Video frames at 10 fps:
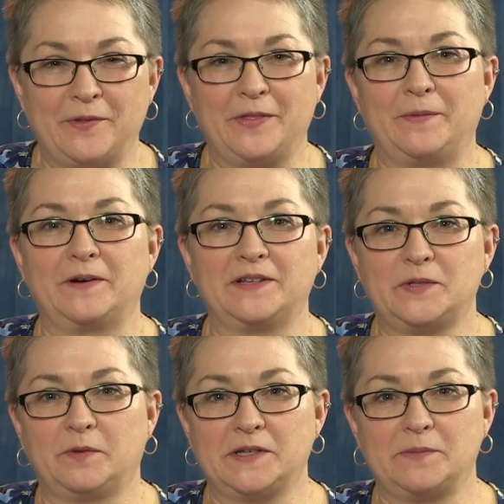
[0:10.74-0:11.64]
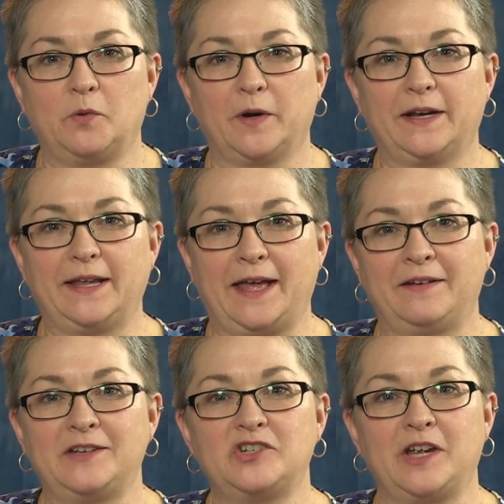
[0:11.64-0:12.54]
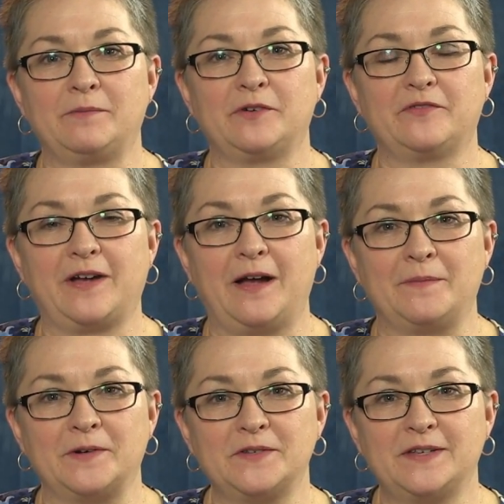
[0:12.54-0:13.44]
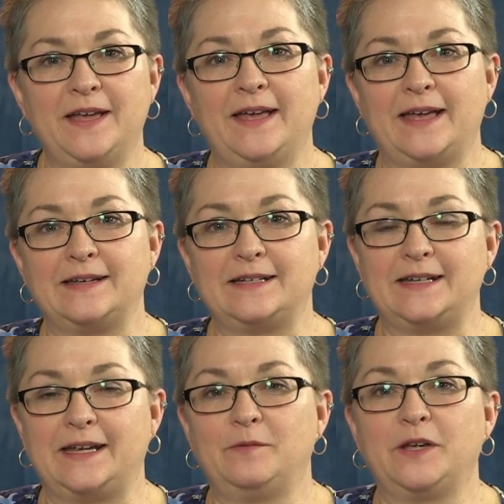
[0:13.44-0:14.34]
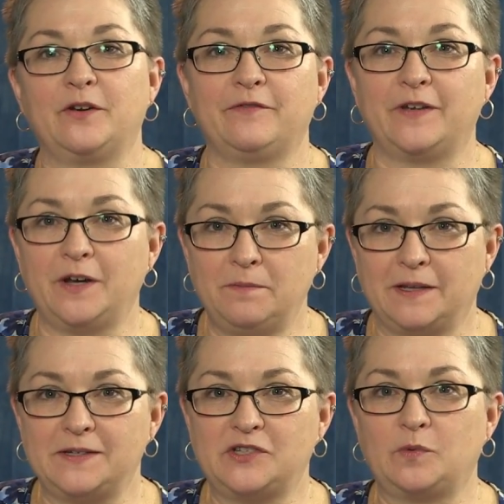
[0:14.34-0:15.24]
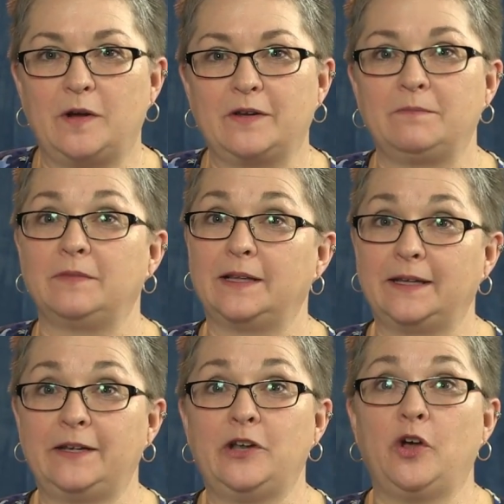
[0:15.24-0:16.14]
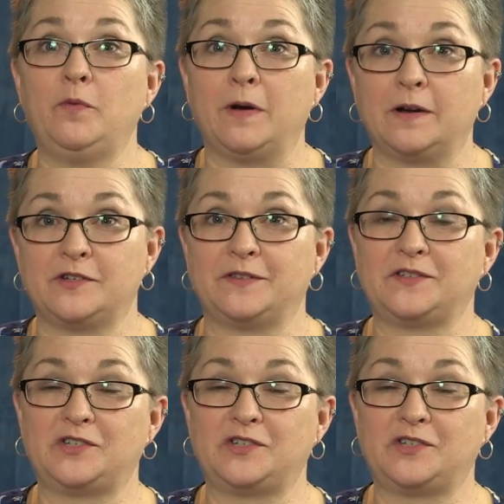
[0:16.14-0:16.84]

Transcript: with the Berkeley Springs Morgan County Chamber of Commerce, and today we are very pleased to welcome Lillian Omar to the